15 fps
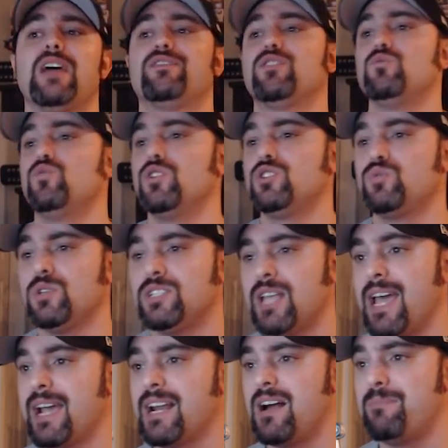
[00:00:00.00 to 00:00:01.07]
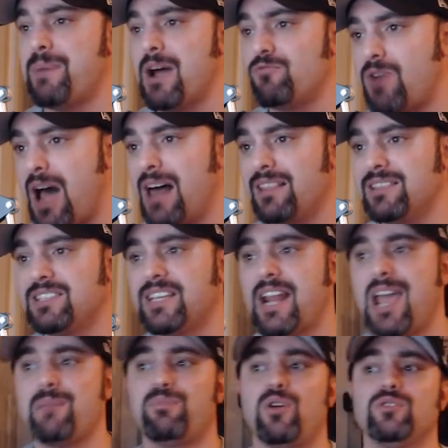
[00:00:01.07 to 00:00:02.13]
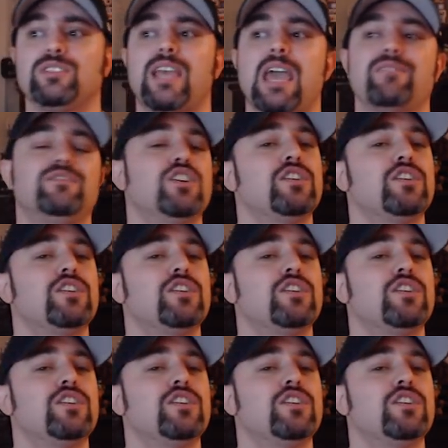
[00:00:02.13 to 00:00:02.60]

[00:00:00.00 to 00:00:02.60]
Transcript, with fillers: after Woods was taken up by Rollins and Ambrose gave